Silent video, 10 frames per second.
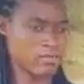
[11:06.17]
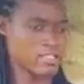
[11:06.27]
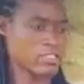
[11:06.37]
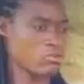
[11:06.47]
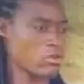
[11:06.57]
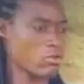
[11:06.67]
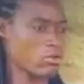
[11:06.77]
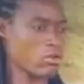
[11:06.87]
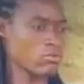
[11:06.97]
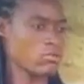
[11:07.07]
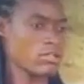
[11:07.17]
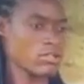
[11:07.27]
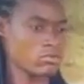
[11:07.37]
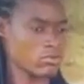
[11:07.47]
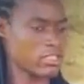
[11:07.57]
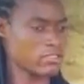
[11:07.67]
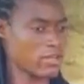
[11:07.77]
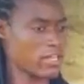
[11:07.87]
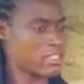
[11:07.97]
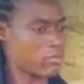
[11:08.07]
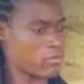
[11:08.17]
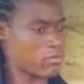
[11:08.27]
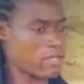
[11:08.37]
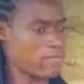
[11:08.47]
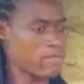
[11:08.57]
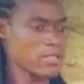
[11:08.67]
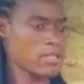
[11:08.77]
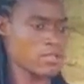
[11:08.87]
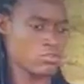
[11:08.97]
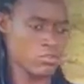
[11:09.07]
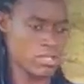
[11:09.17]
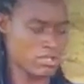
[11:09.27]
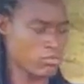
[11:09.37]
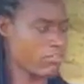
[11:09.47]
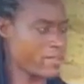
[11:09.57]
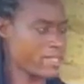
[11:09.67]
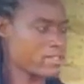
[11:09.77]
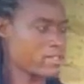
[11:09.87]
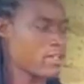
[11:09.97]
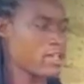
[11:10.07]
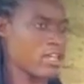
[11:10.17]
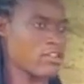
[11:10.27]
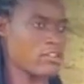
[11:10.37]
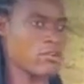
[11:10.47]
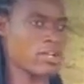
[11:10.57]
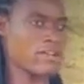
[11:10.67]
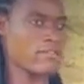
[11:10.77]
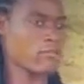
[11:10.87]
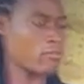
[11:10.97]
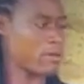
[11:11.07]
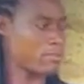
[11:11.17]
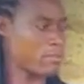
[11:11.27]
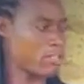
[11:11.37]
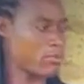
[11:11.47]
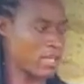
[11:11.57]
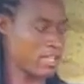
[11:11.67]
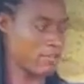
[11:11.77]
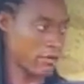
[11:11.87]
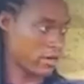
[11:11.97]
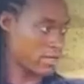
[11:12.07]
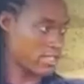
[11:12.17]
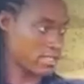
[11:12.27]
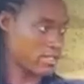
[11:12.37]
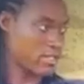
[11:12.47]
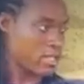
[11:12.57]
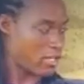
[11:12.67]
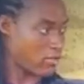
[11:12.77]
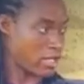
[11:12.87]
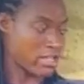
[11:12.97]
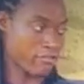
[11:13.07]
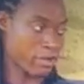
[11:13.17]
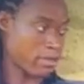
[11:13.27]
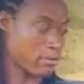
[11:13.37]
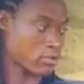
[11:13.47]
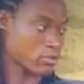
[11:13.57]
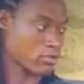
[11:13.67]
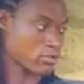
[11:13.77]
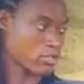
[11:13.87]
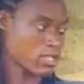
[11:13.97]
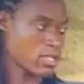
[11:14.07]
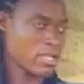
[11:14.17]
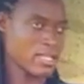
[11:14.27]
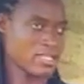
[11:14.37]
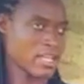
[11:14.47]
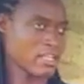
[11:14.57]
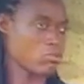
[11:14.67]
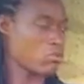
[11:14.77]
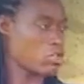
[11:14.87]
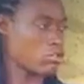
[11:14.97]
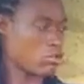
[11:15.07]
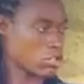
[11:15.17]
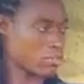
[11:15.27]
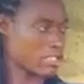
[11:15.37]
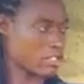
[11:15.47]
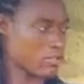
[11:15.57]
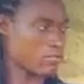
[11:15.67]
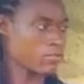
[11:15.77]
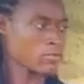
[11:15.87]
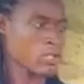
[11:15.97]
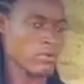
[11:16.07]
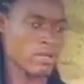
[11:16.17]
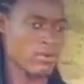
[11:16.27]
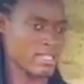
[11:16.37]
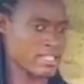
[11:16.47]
what is going on through his financial problem, through his movement. And you know, every human being, you are here for a reason and you are here for a purpose. It's like you going to hospital when you are